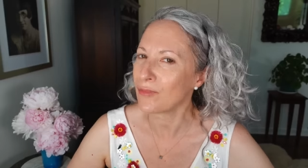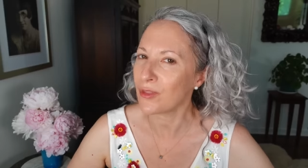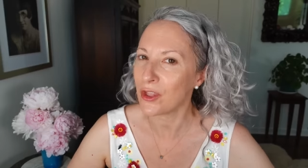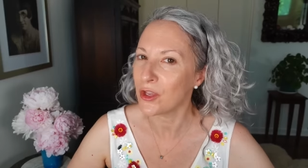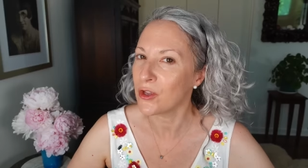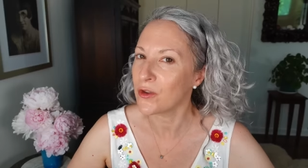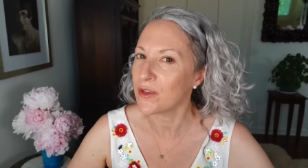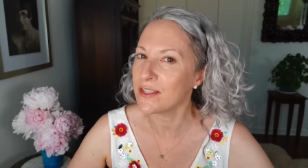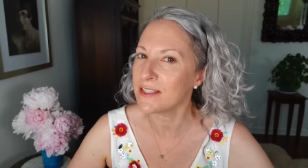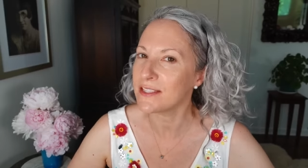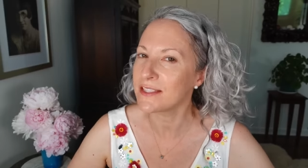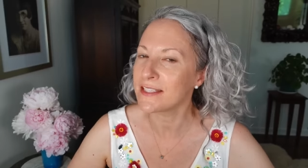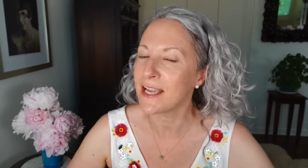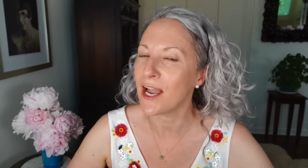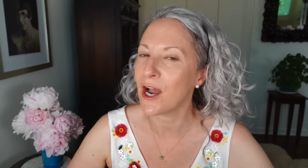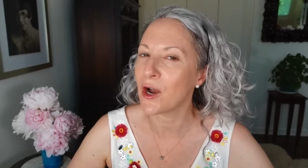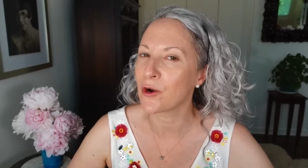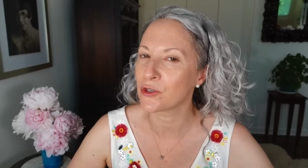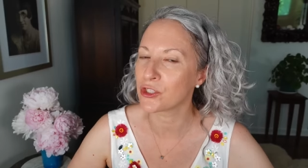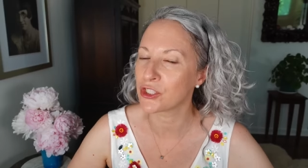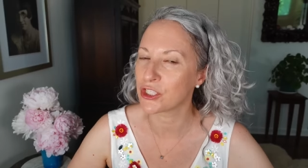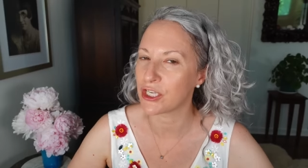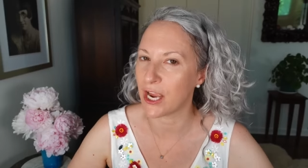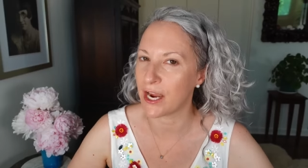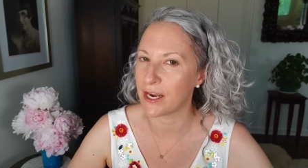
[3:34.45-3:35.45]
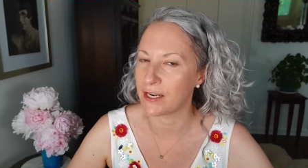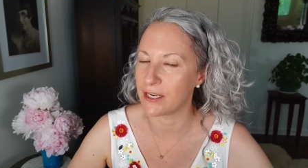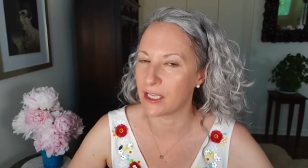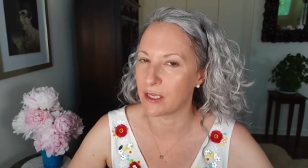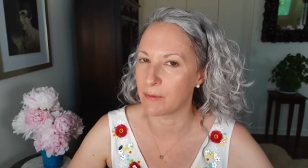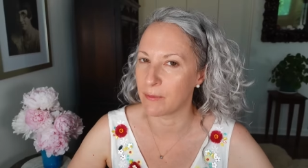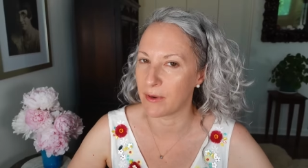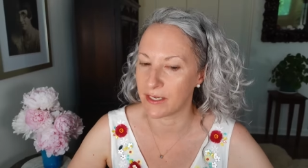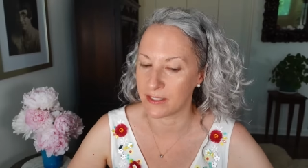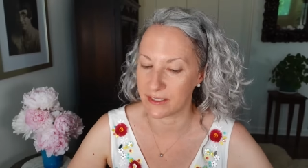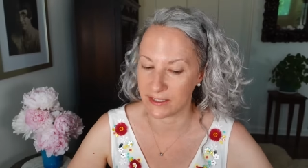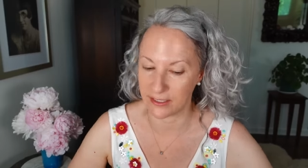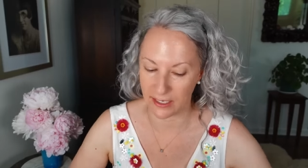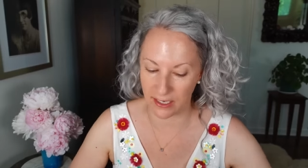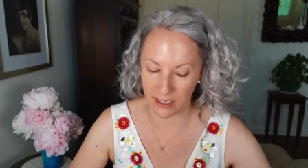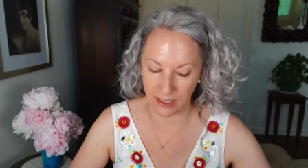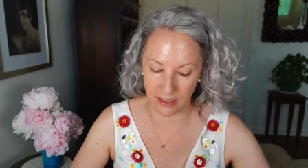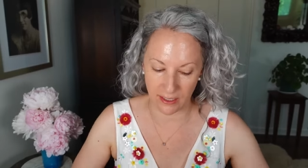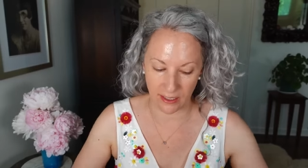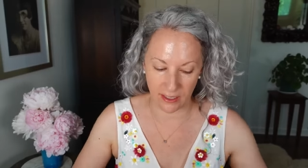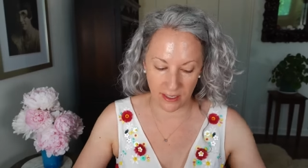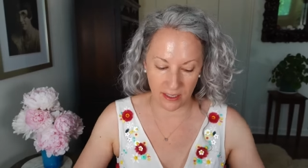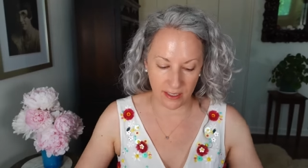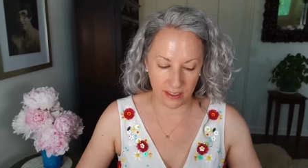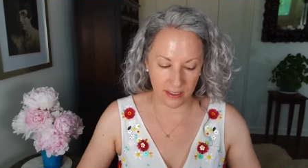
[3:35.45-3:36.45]
You can see how shiny my
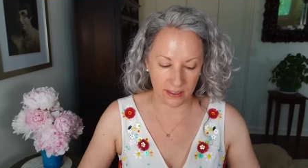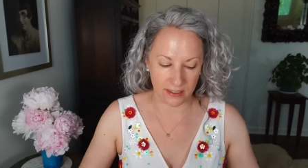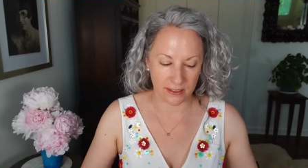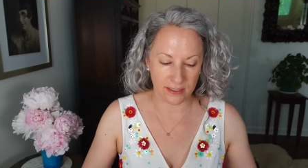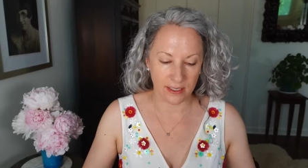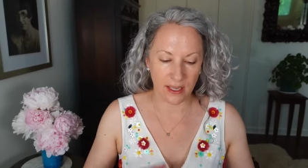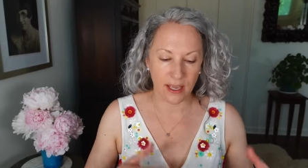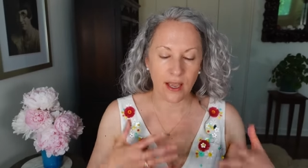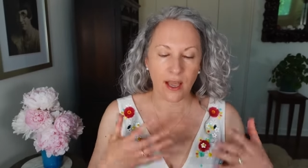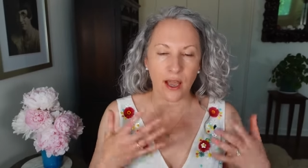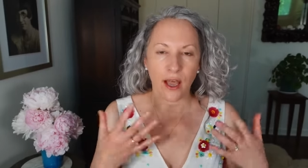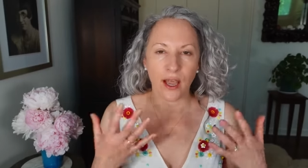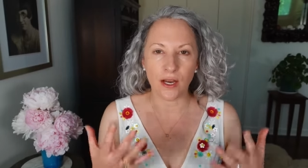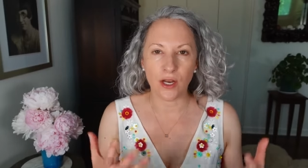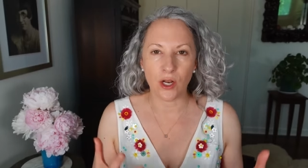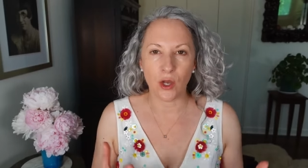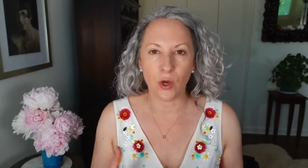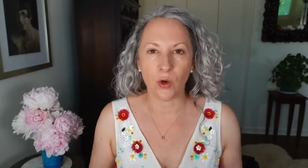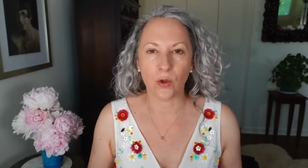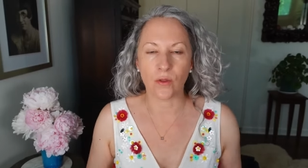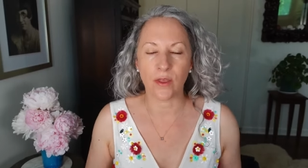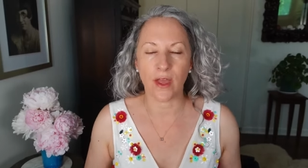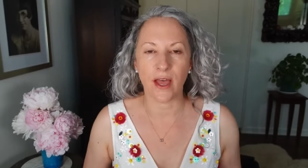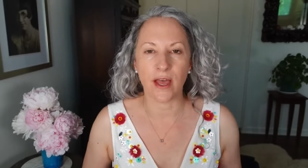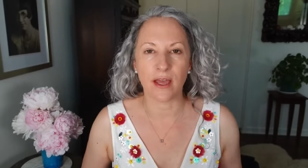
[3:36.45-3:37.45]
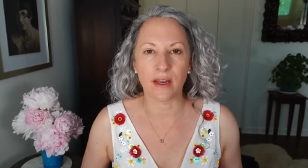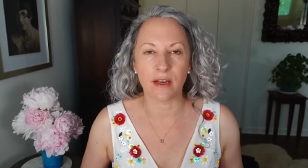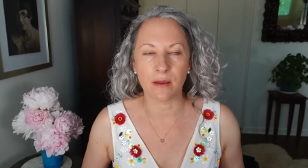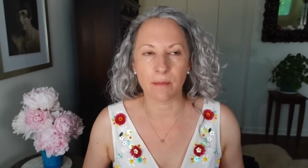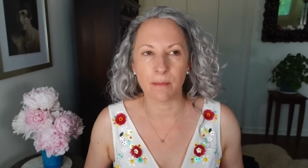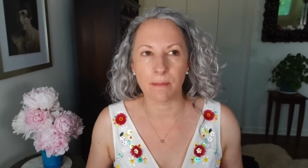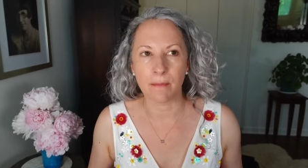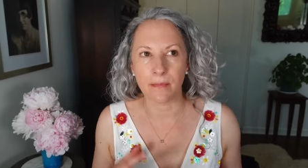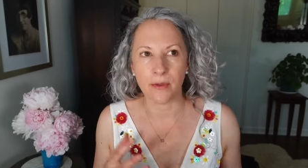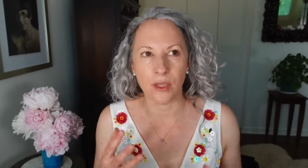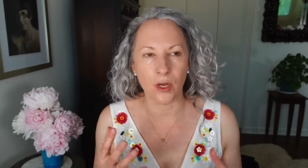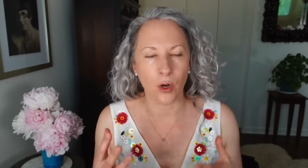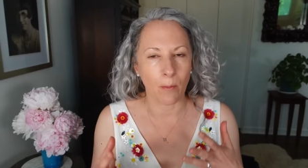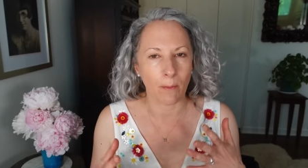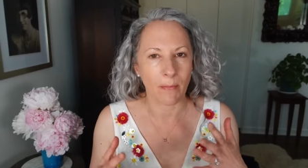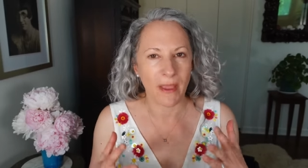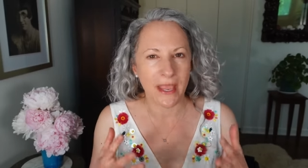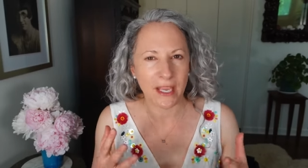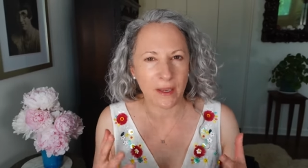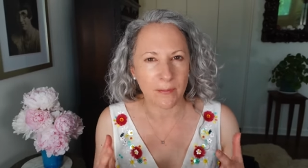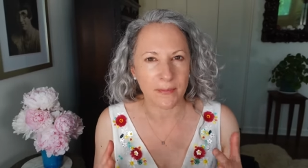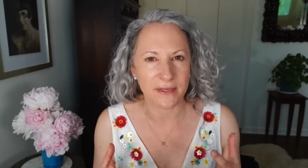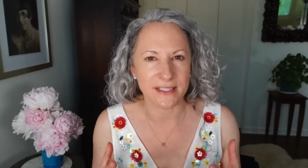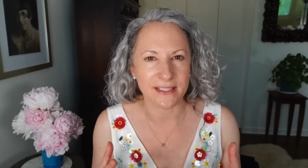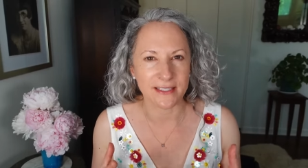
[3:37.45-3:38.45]
skin is. I know that, you know,
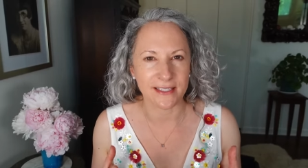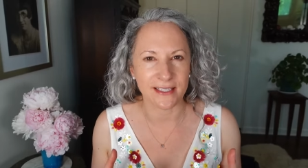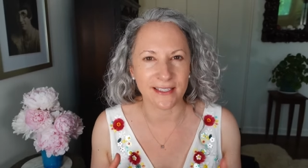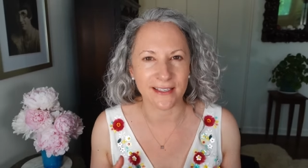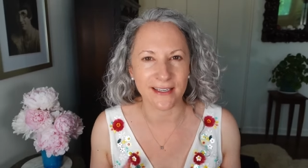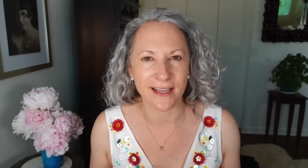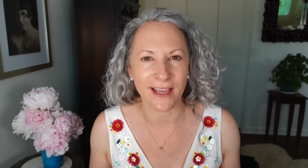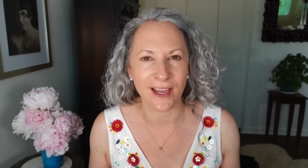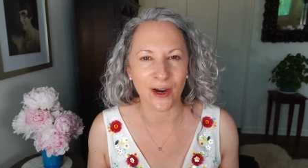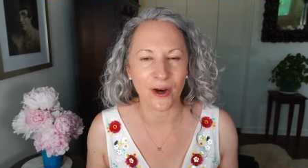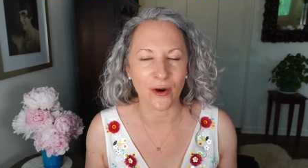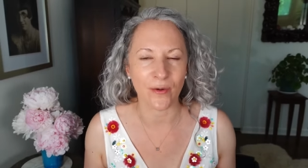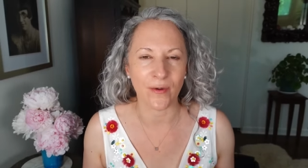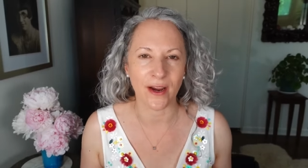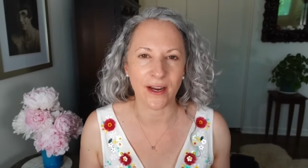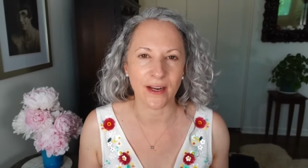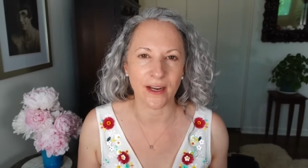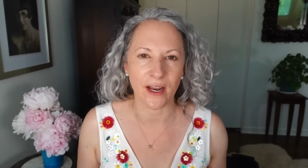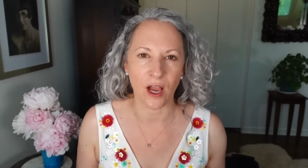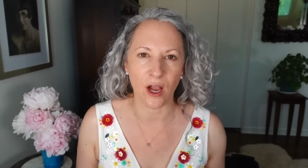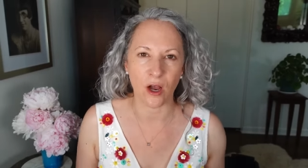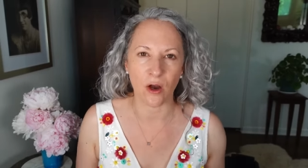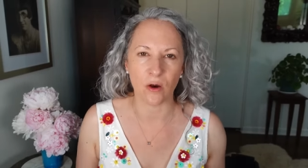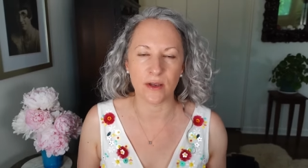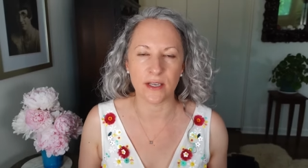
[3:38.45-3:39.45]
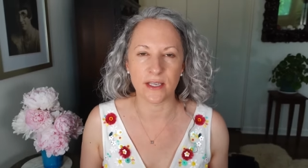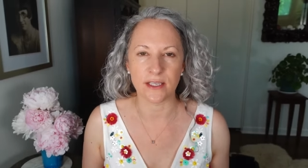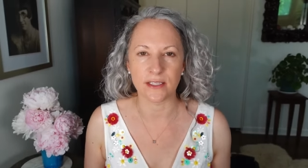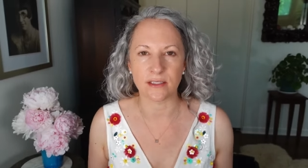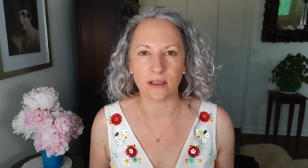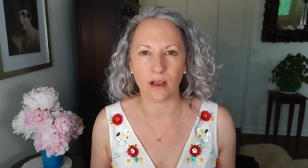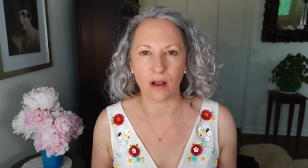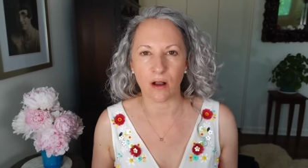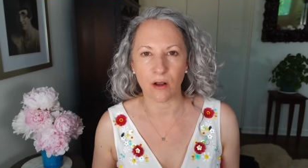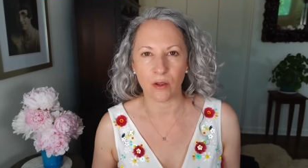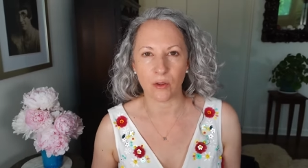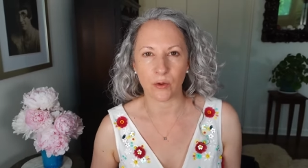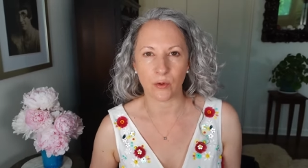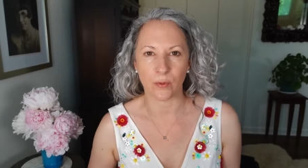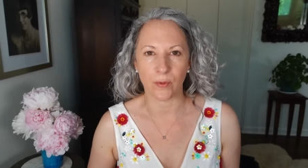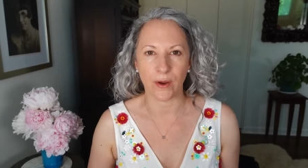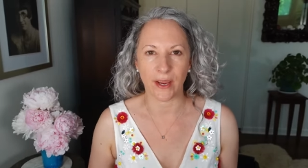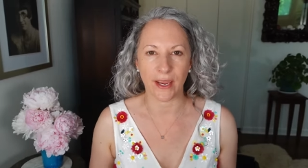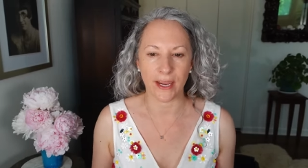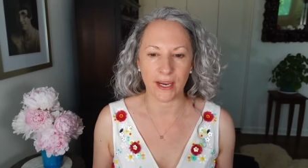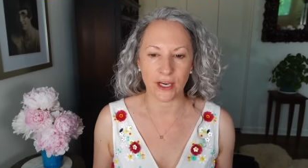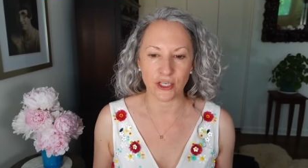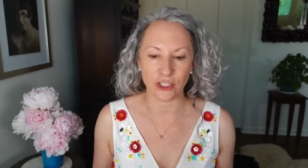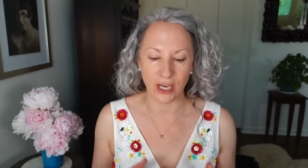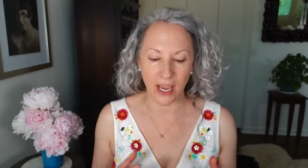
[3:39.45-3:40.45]
makeup is skincare right now is all the
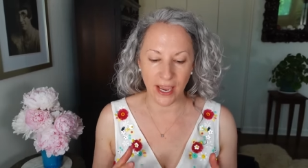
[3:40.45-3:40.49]
rage.